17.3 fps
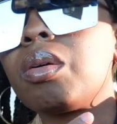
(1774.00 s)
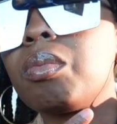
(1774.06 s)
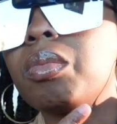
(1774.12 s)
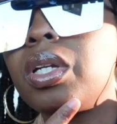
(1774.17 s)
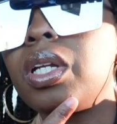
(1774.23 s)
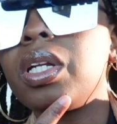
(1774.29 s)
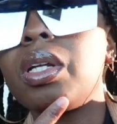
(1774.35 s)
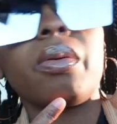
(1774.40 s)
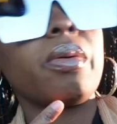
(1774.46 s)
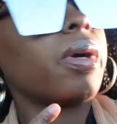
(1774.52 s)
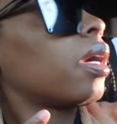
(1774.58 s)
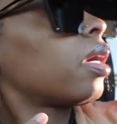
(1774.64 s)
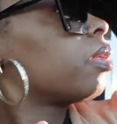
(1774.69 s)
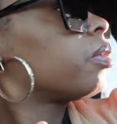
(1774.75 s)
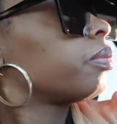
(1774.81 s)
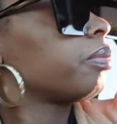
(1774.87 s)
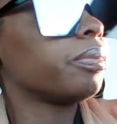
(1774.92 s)
But
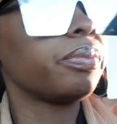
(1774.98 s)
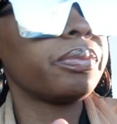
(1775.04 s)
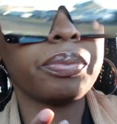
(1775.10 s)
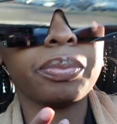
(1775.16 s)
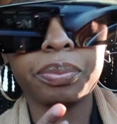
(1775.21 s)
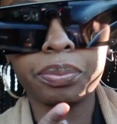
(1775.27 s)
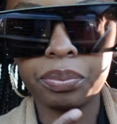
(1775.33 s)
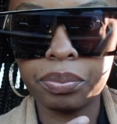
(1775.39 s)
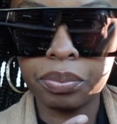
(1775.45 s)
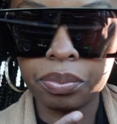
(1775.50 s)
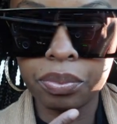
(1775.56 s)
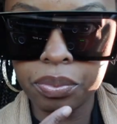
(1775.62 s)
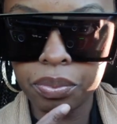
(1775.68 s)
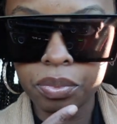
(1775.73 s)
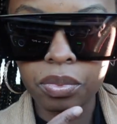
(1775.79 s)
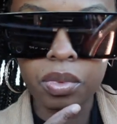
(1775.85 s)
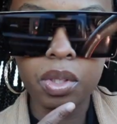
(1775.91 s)
anyway,
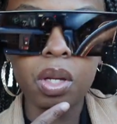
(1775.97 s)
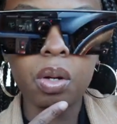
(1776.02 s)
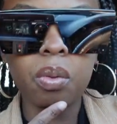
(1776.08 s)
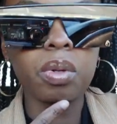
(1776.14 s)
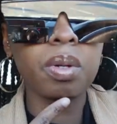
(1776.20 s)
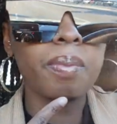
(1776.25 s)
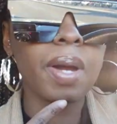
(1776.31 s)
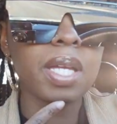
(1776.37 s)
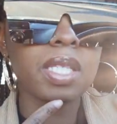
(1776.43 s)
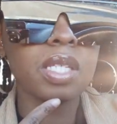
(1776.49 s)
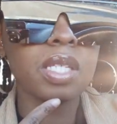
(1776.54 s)
we're about